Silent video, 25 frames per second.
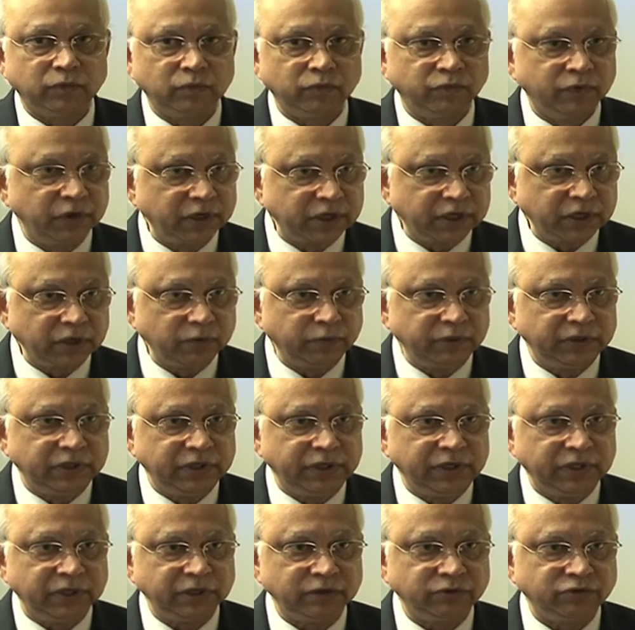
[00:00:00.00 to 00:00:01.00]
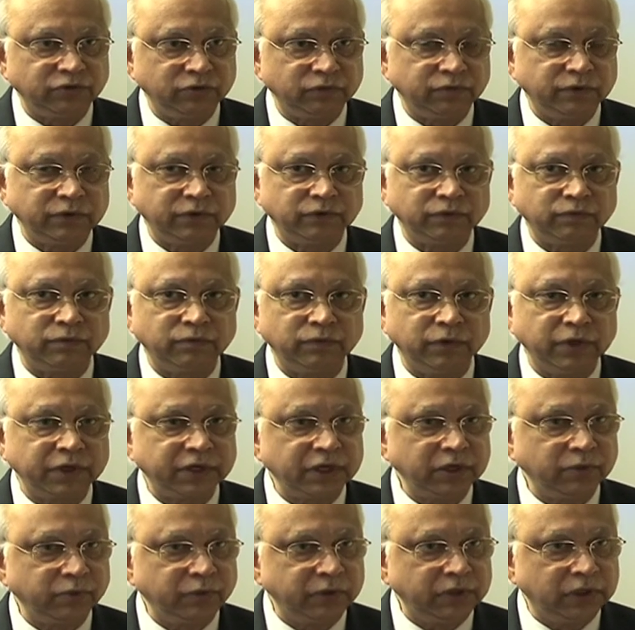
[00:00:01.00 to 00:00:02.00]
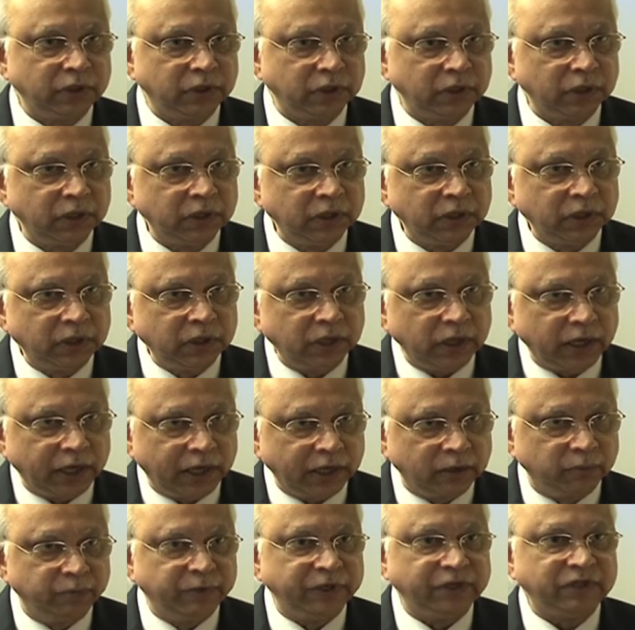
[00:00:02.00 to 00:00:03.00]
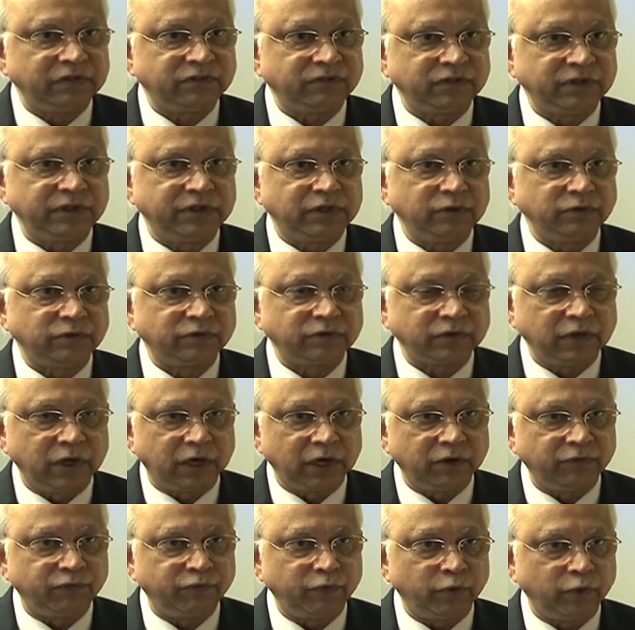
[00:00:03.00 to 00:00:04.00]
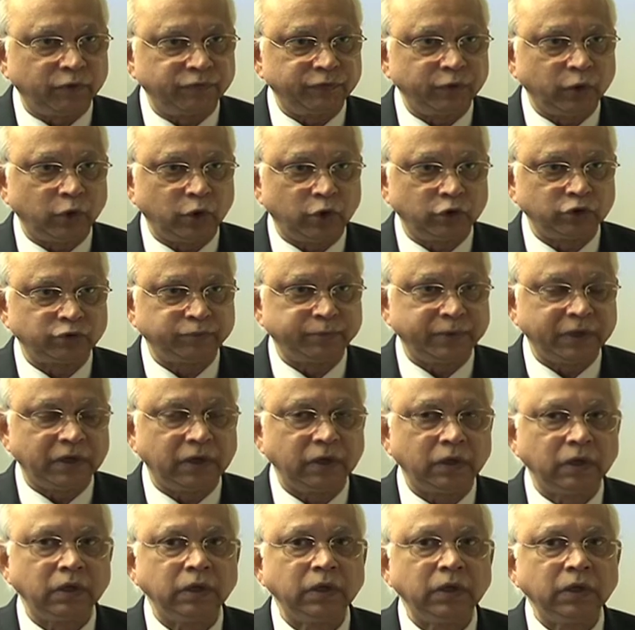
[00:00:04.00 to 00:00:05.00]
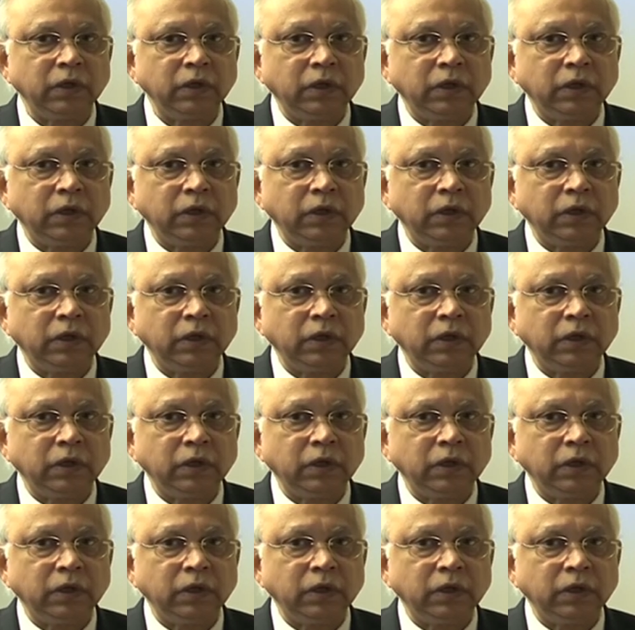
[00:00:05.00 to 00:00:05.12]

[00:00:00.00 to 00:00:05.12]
working with the intensivist, working with the administrative staff of the hospital